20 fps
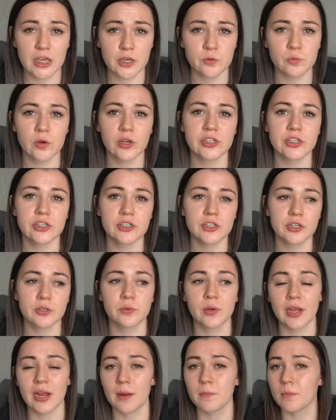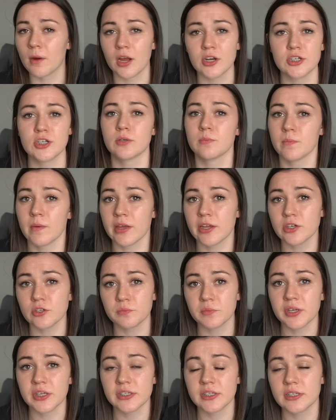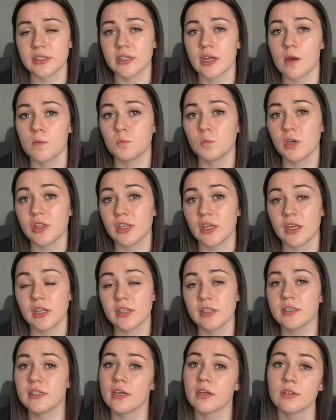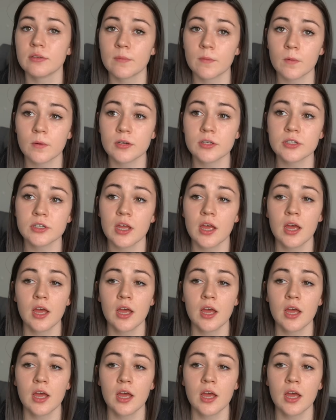you wanted to create a project management system within Salesforce,